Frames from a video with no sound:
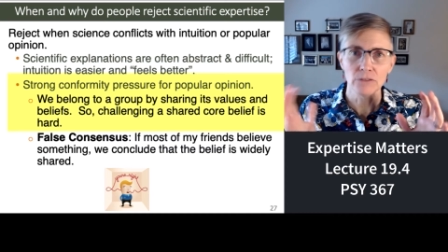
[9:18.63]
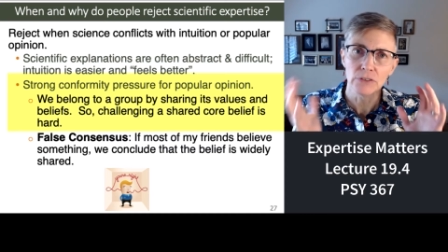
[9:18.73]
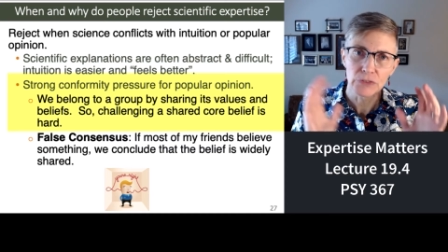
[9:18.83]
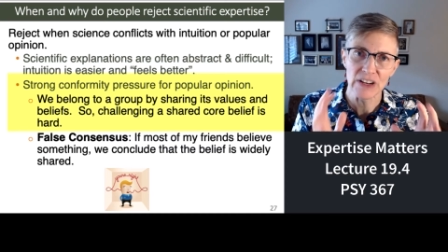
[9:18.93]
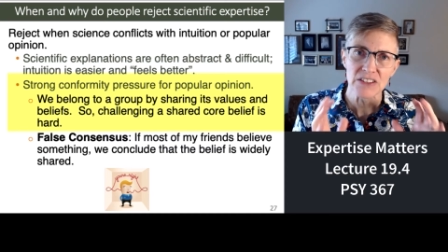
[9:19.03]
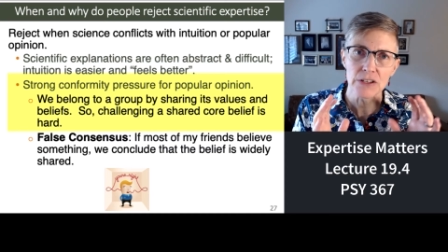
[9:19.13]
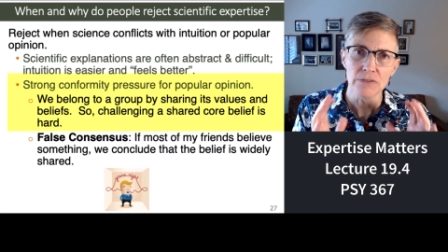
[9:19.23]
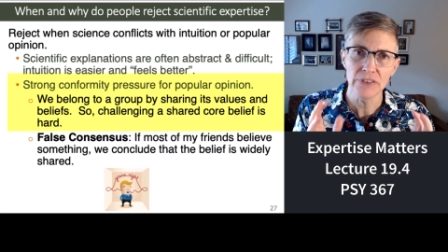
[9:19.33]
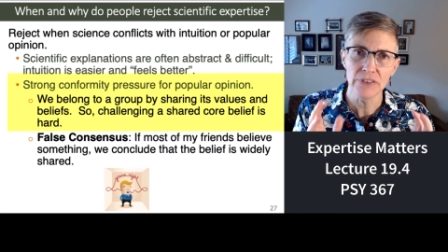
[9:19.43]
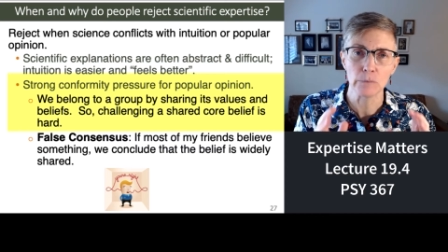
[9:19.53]
friends and
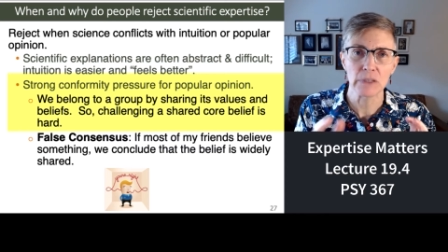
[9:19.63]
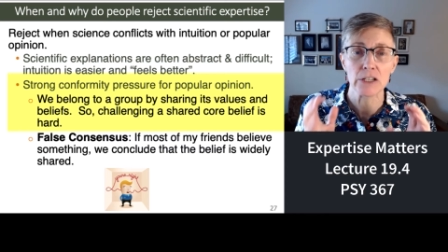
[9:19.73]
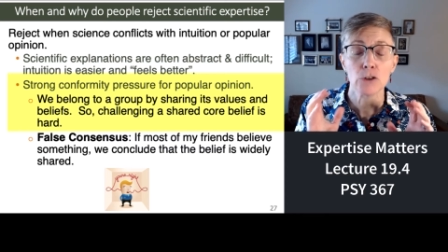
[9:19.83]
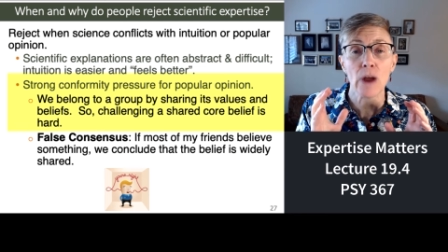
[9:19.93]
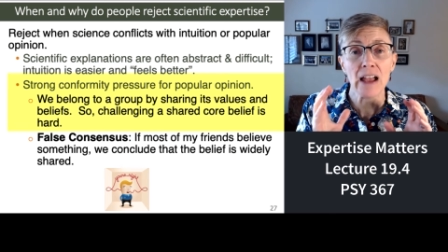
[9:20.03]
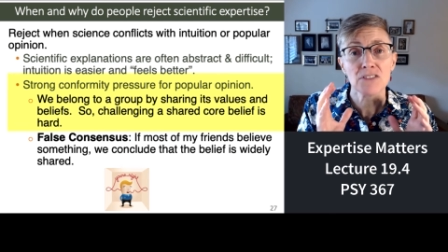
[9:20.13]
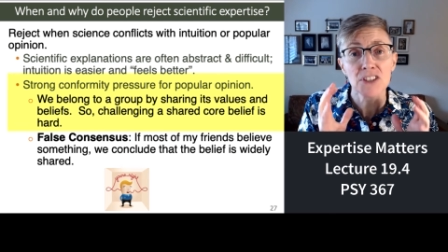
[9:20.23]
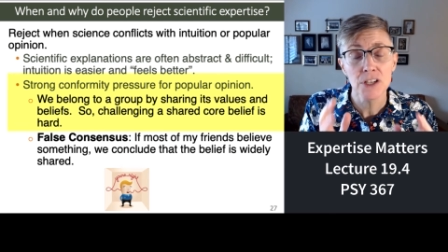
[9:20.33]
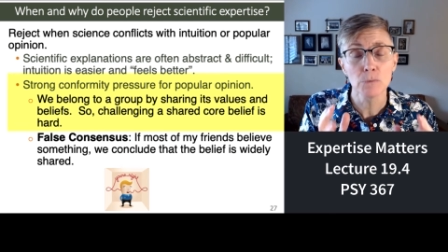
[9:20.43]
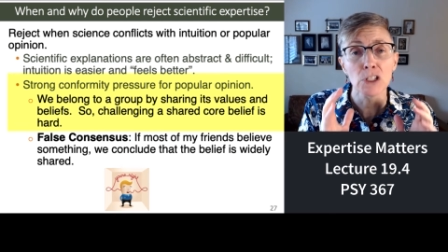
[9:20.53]
family who have
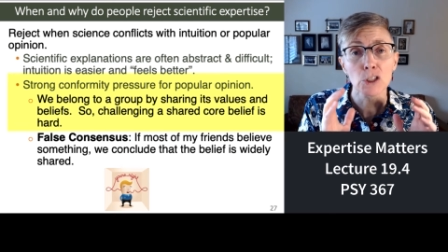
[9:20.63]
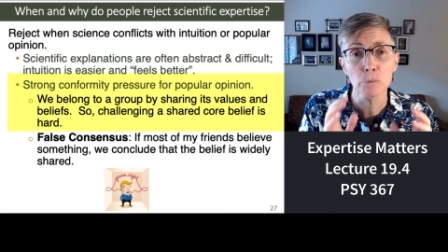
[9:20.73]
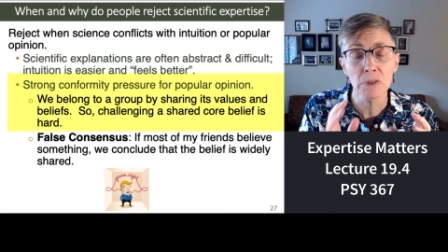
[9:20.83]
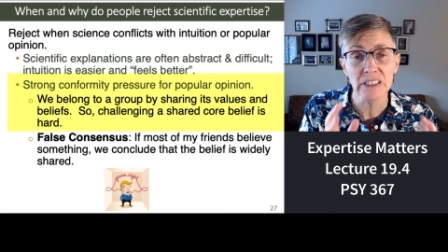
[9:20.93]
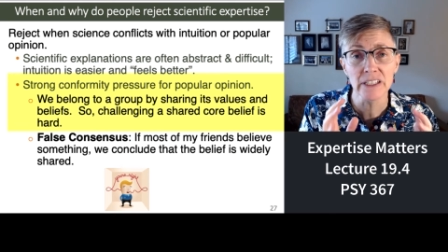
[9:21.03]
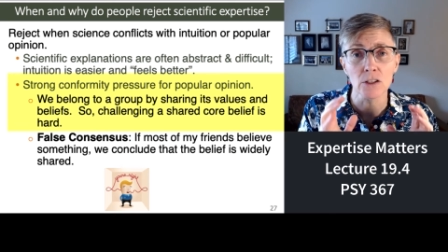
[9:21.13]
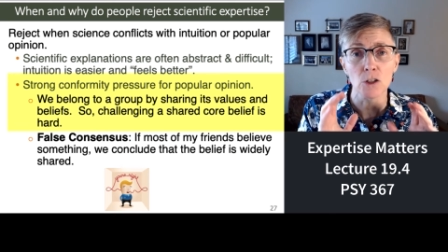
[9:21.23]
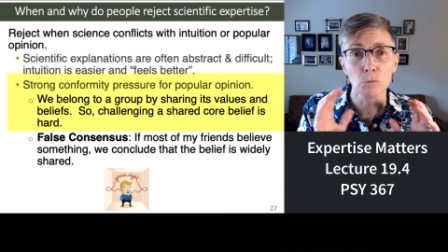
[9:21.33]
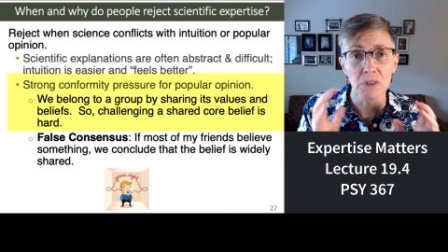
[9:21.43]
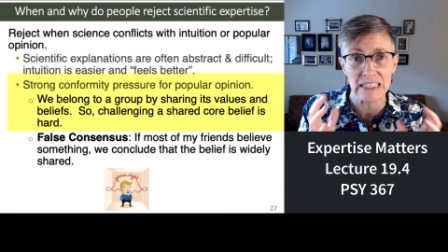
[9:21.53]
similar political
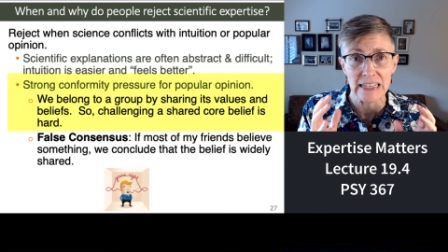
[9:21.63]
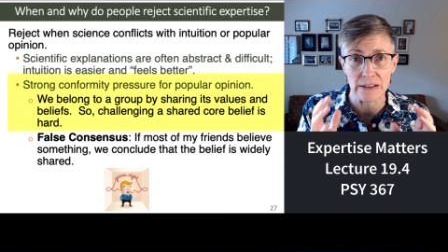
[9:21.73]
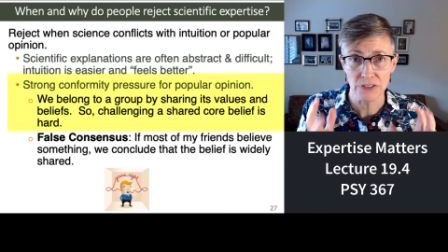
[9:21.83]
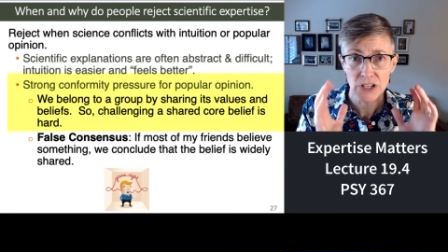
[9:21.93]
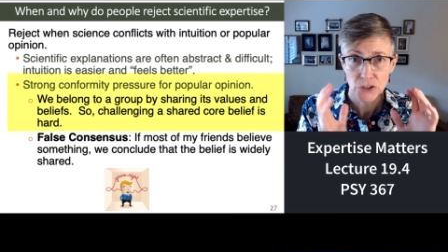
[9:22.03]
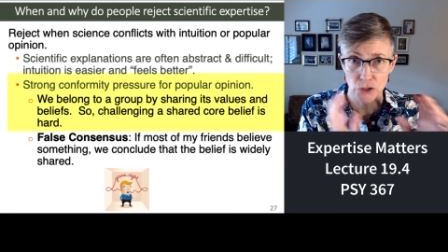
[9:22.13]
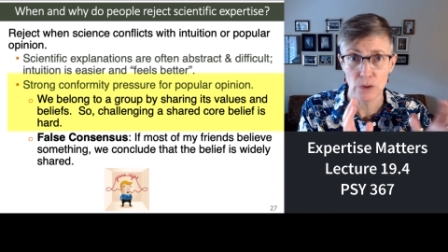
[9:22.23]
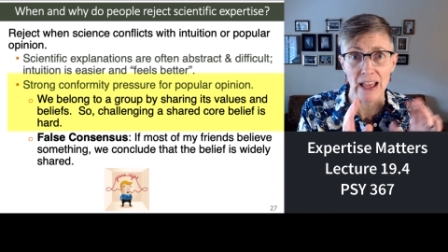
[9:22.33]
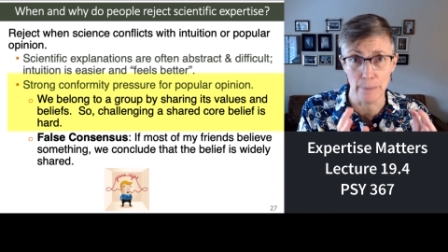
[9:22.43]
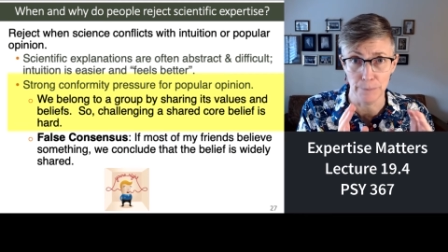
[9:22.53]
beliefs to them.